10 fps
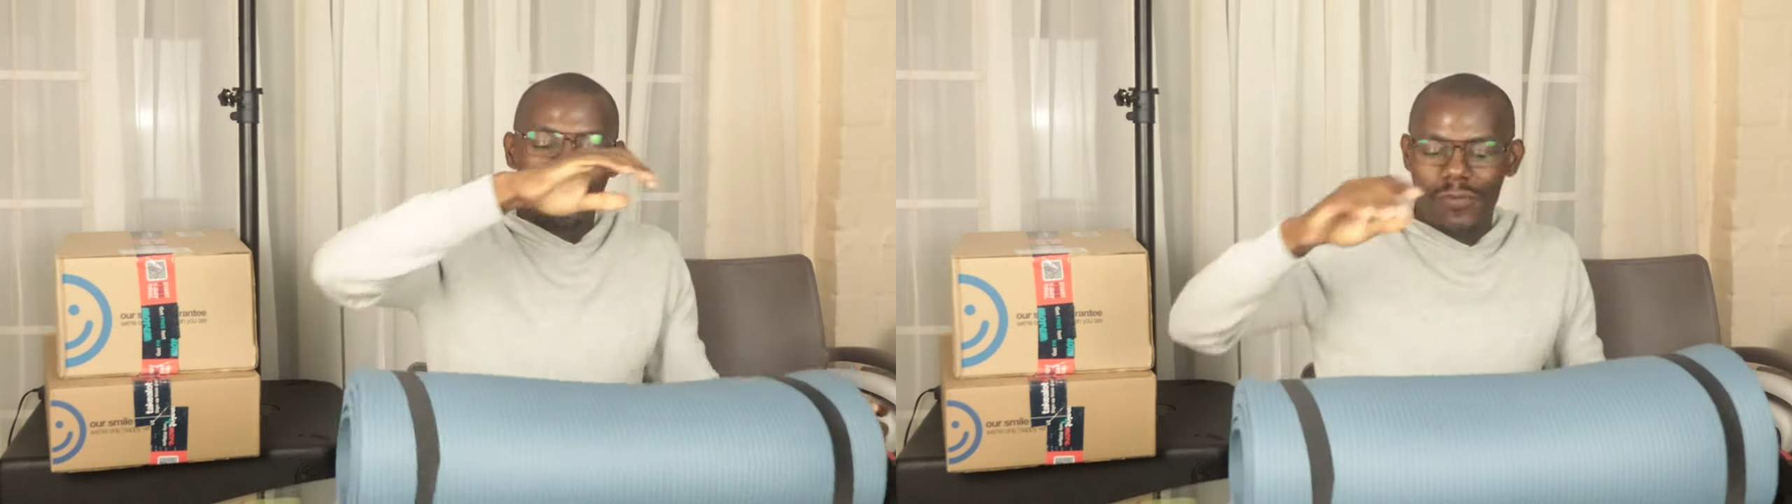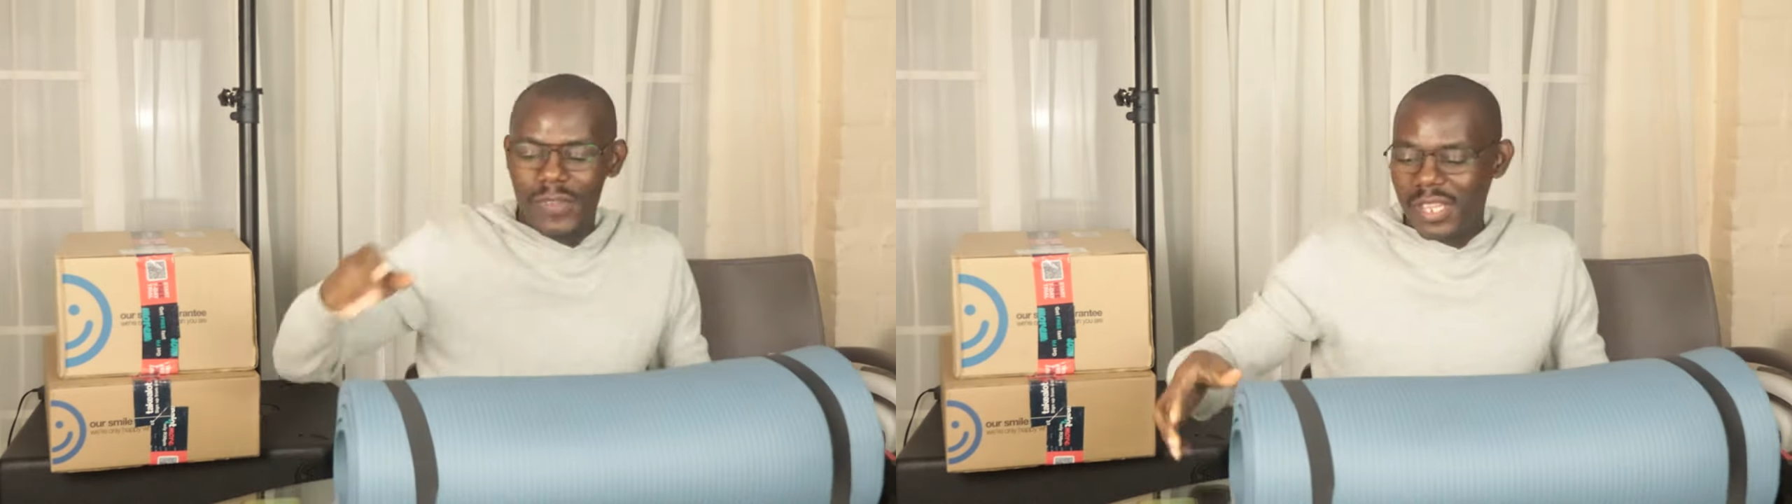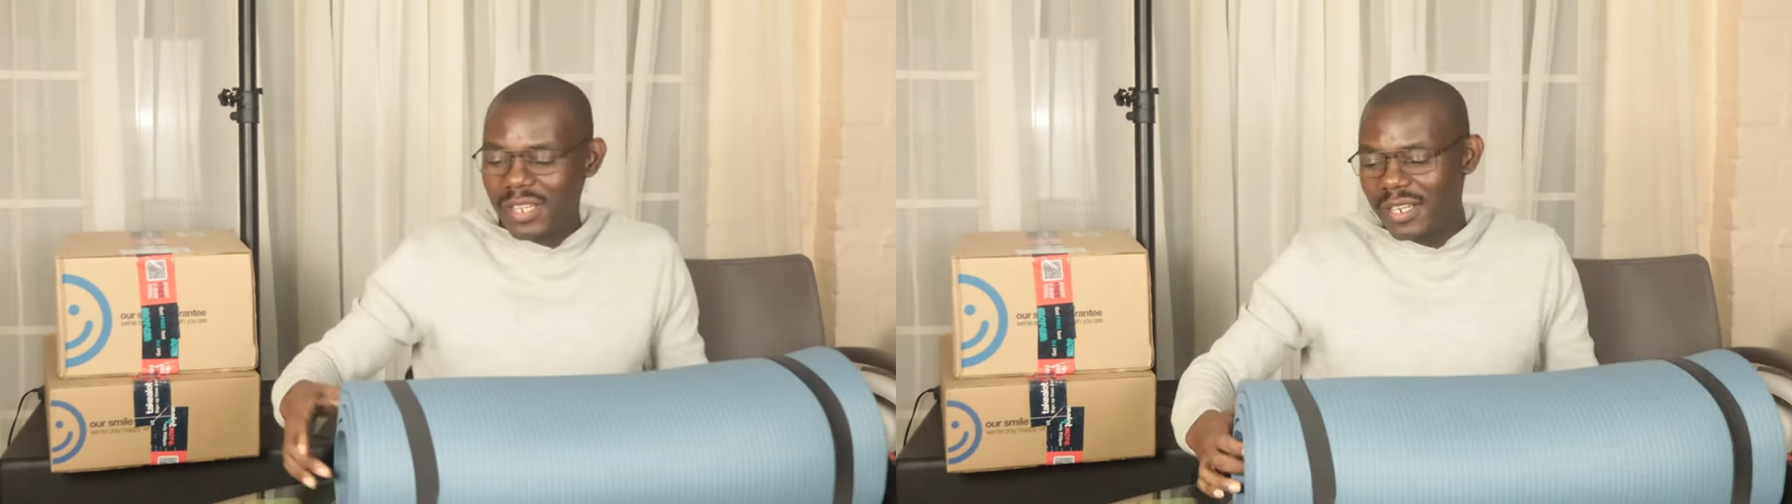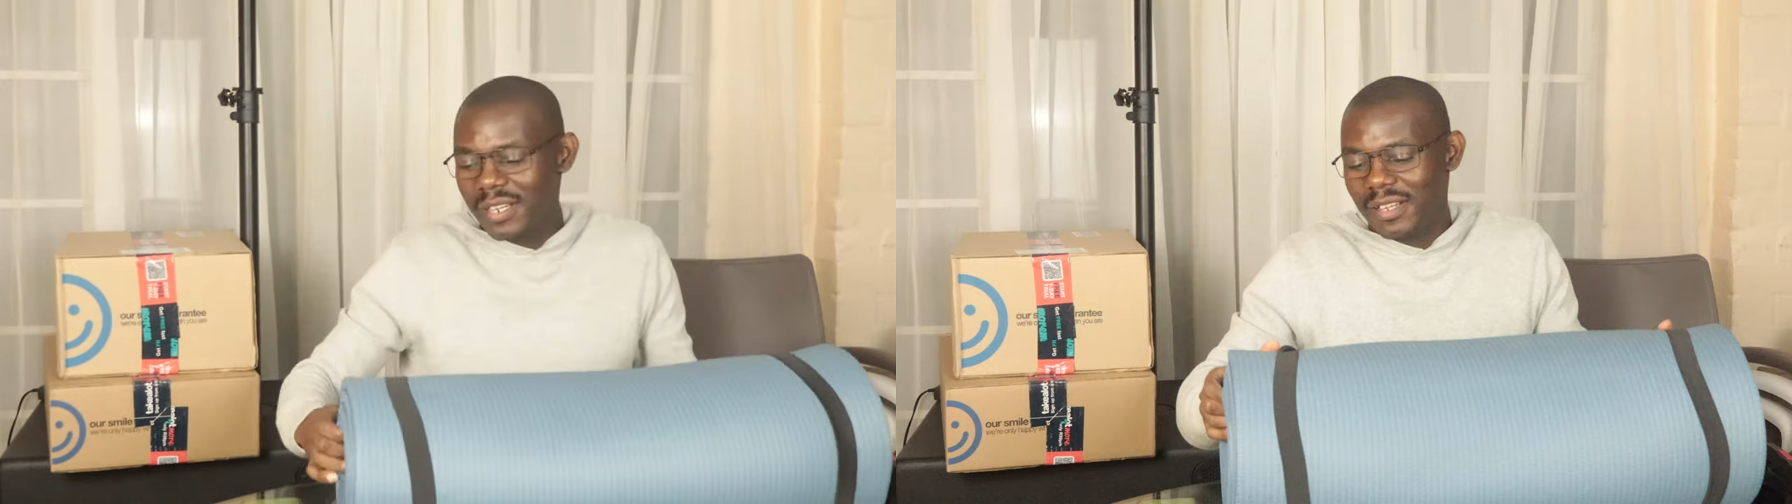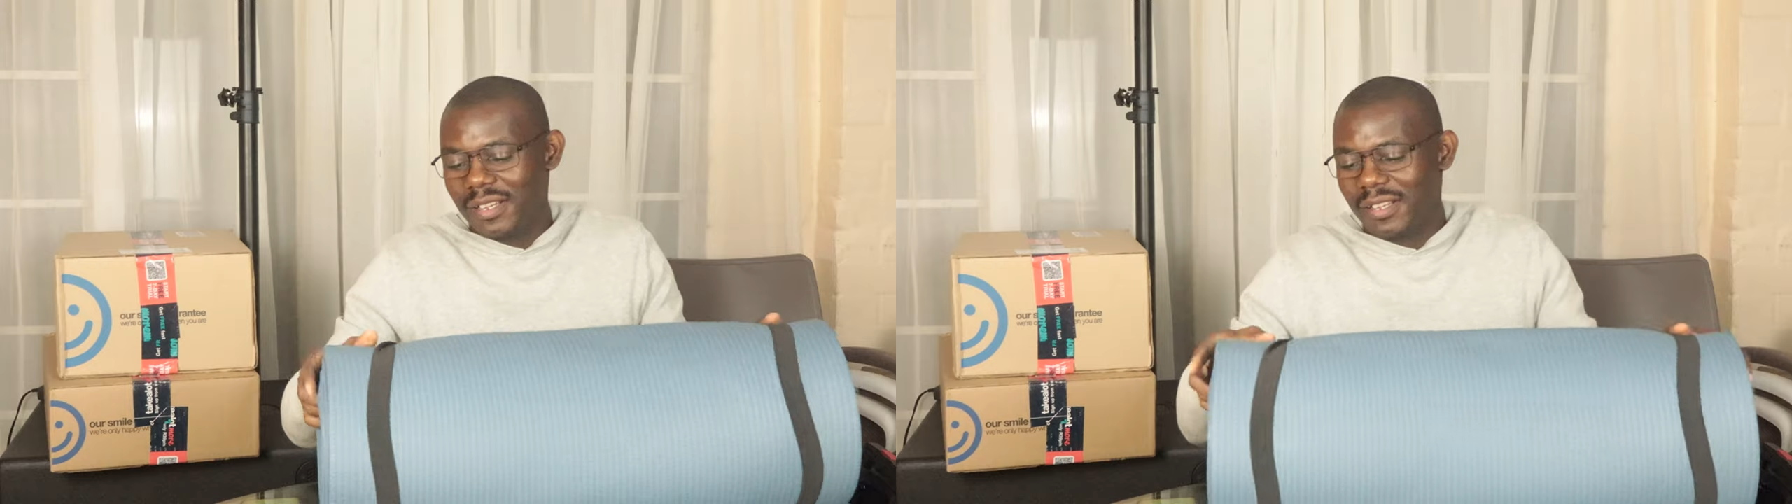doing
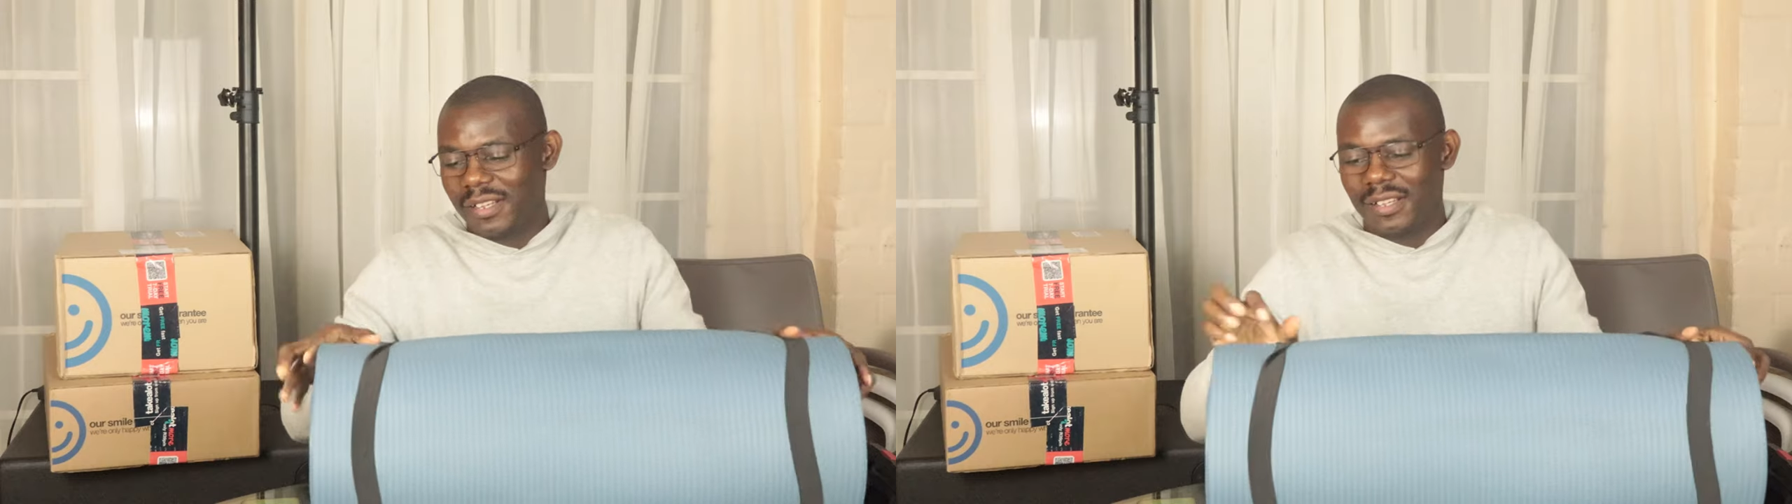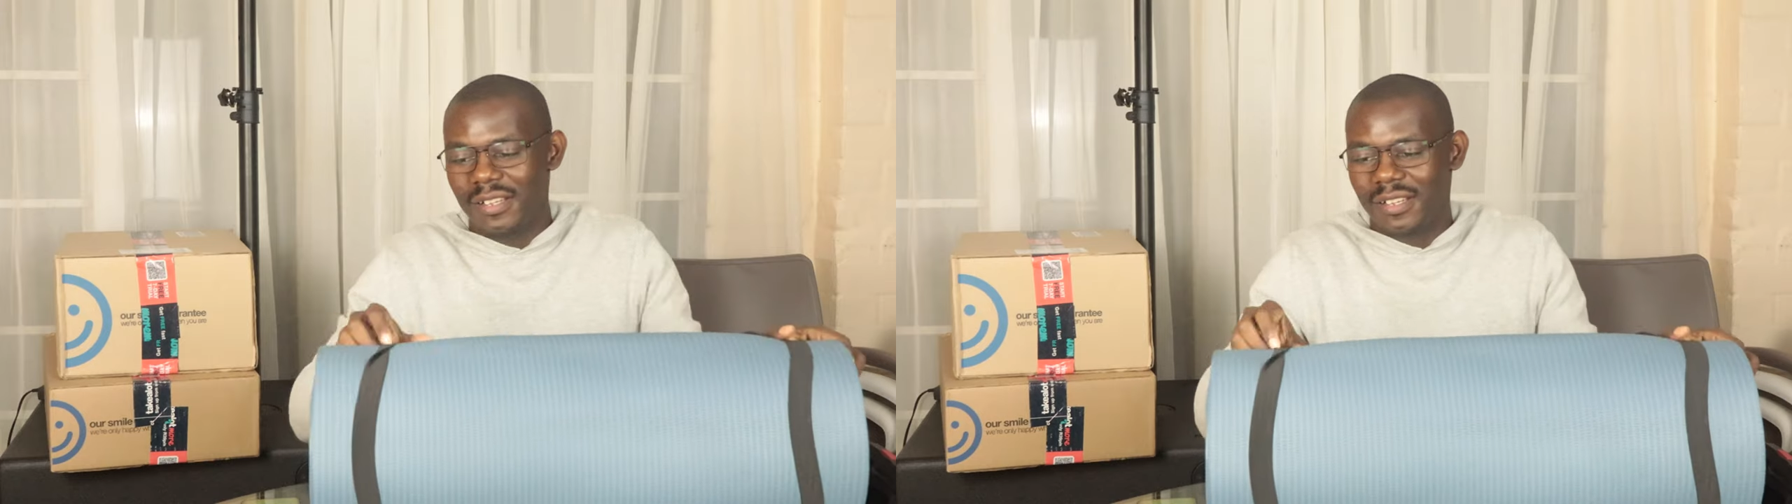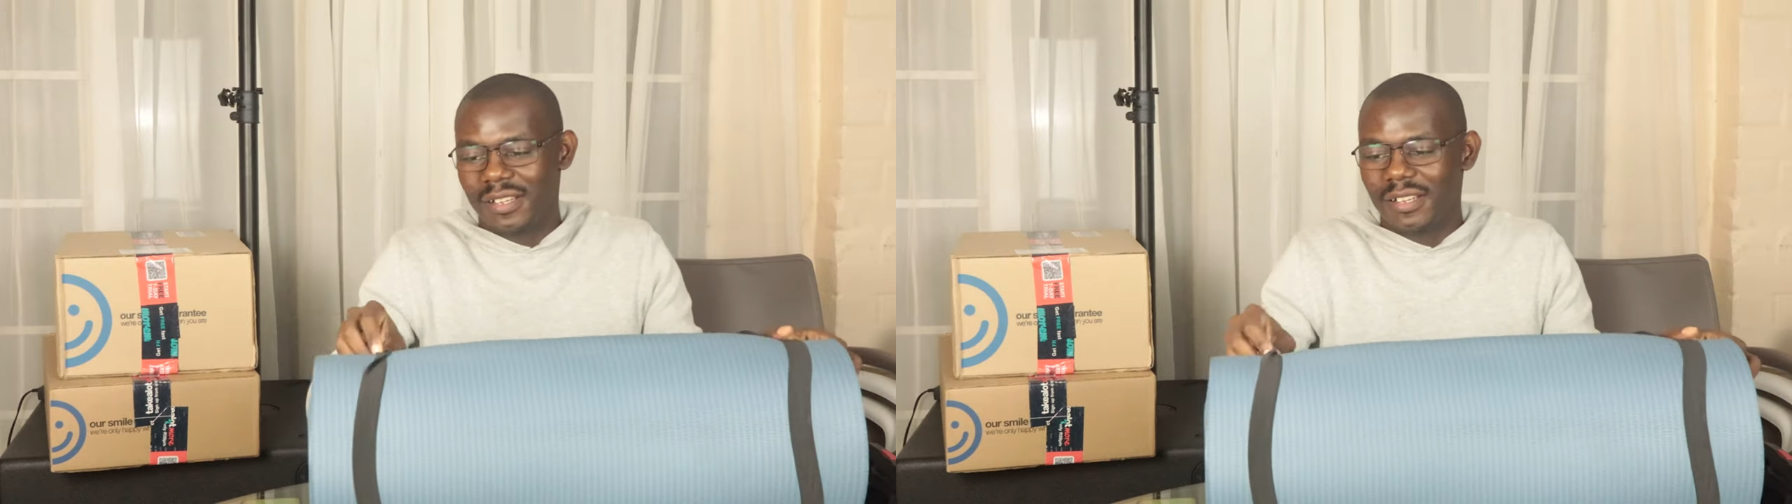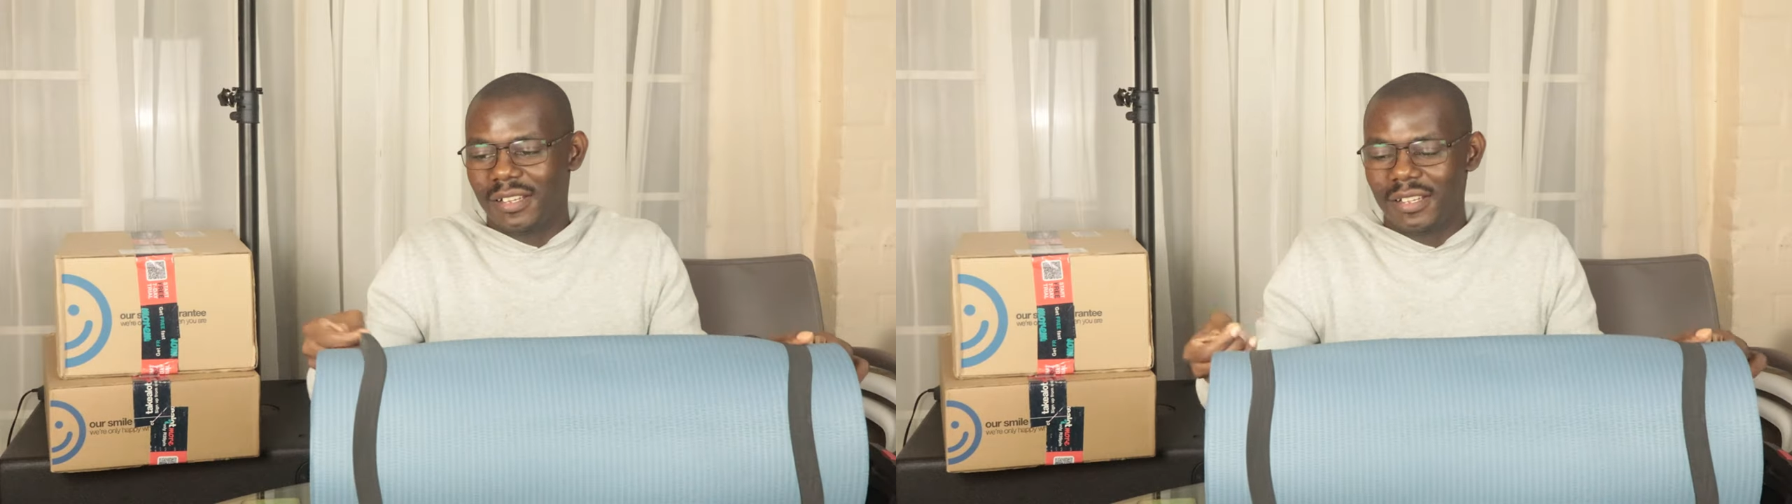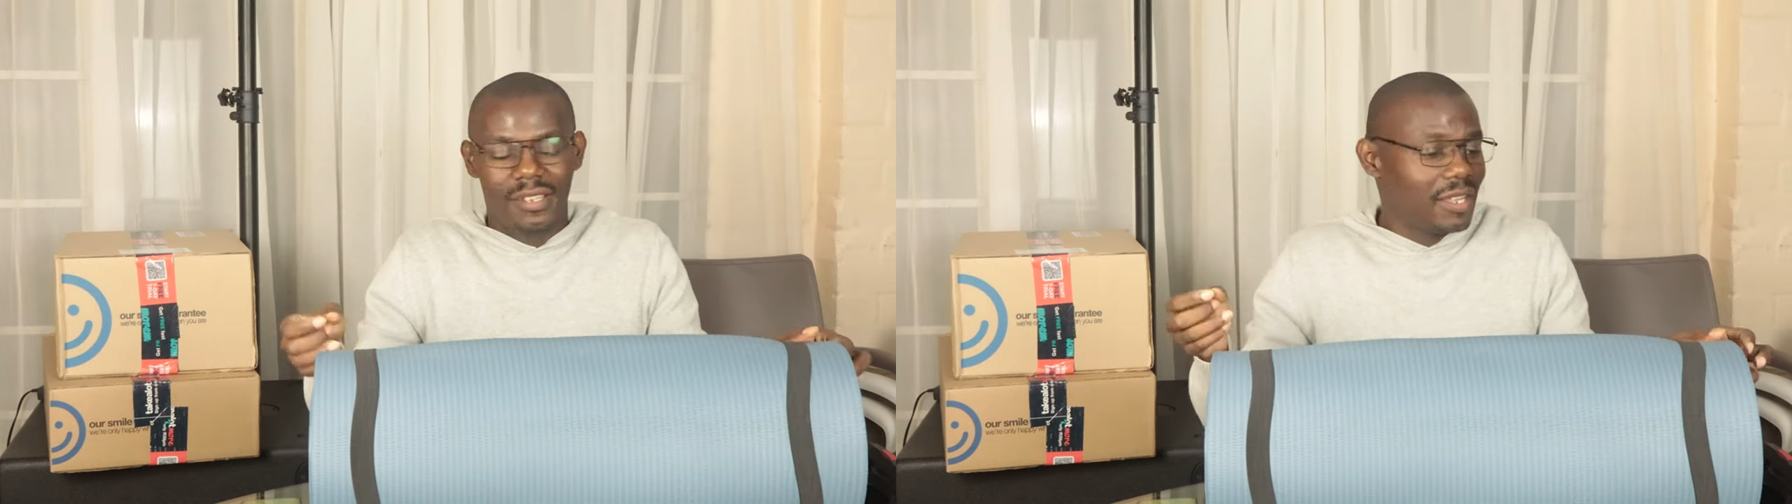
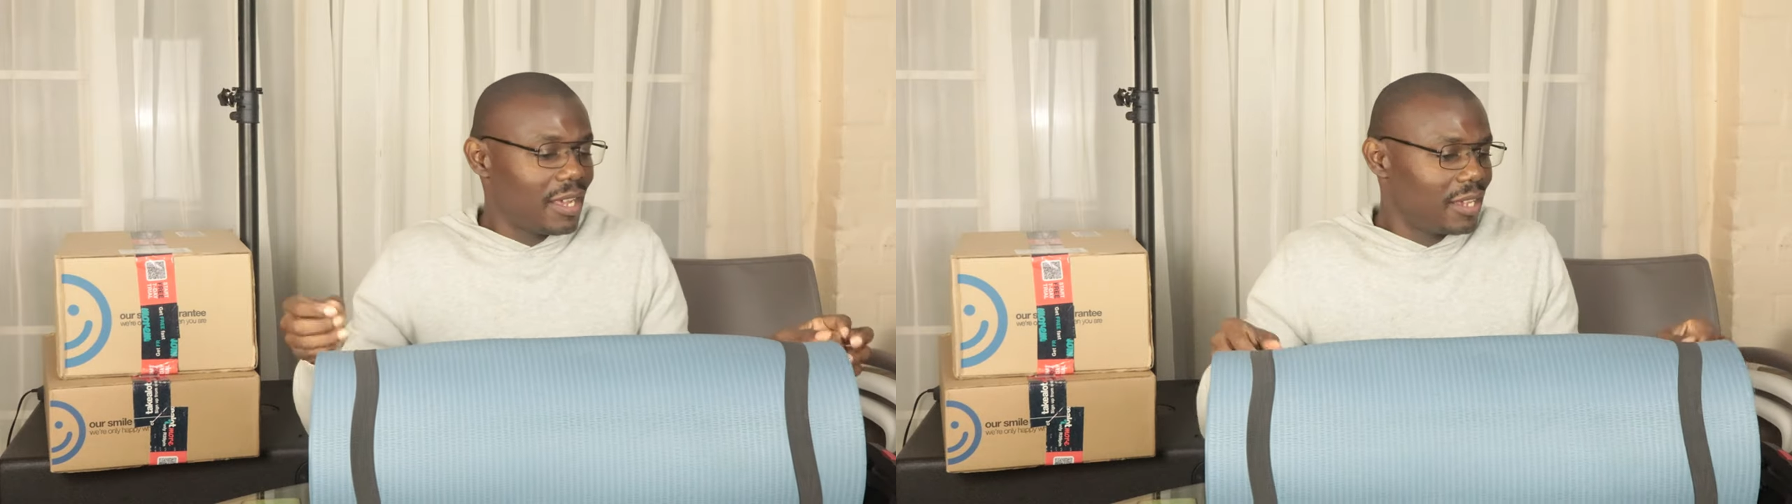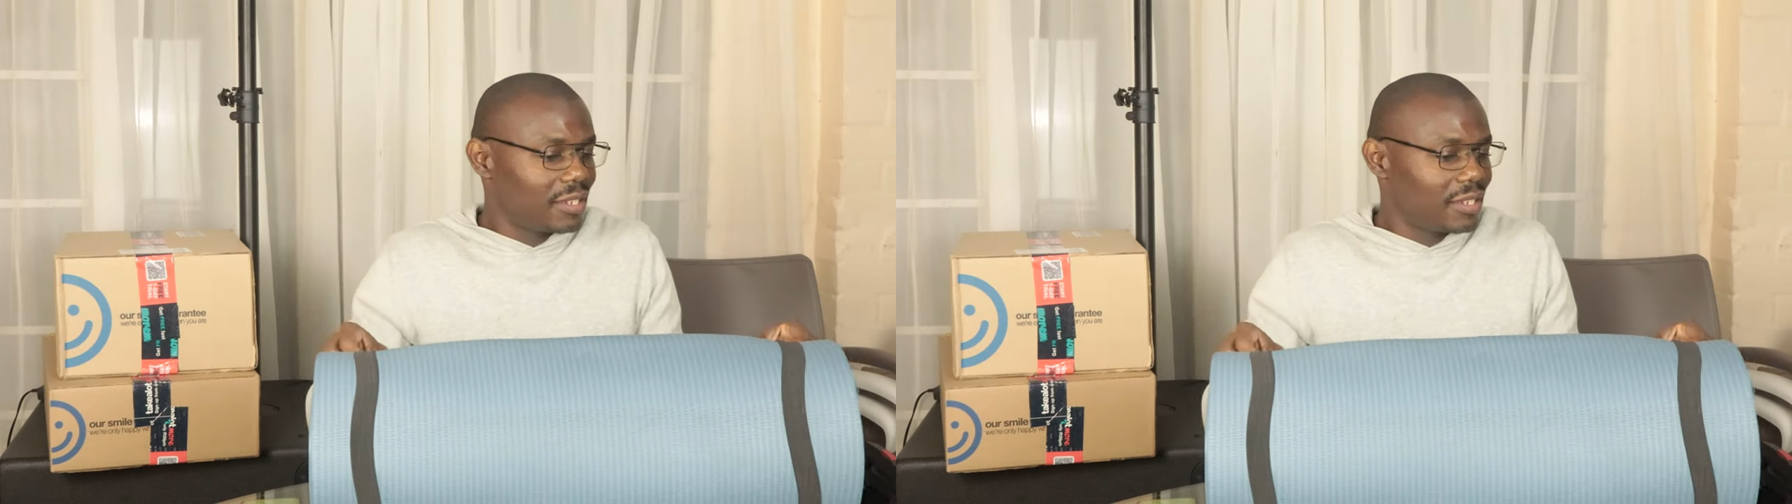the